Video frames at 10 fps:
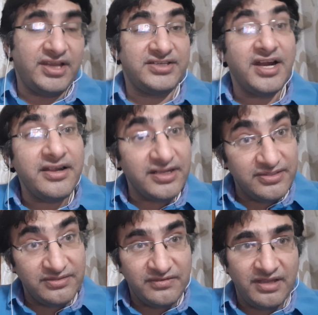I start
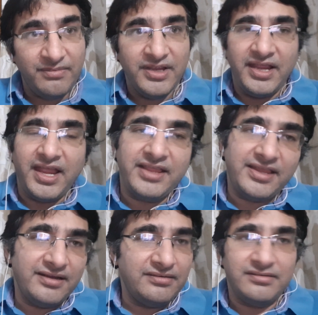dozens of them, and
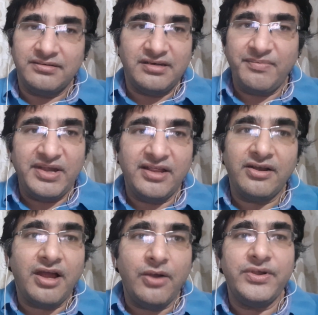then depending
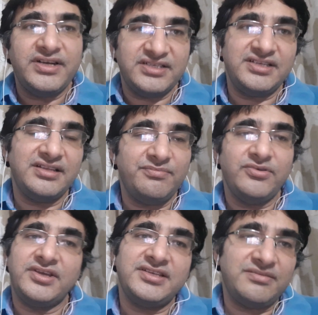on how interesting the book is,